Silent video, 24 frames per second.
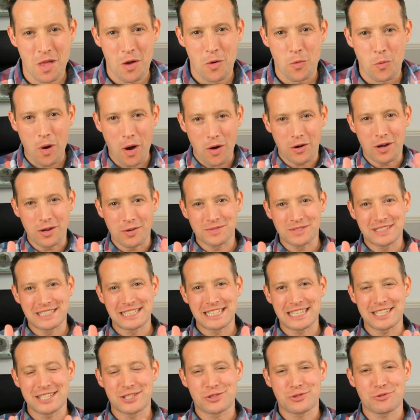Welcome to
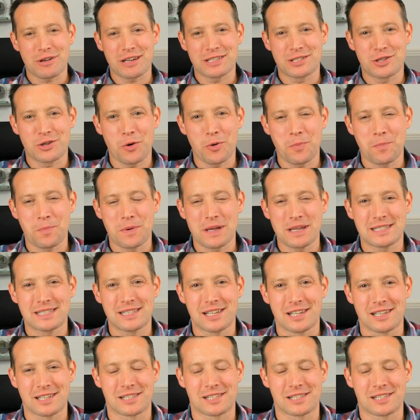De-Stress Your Business,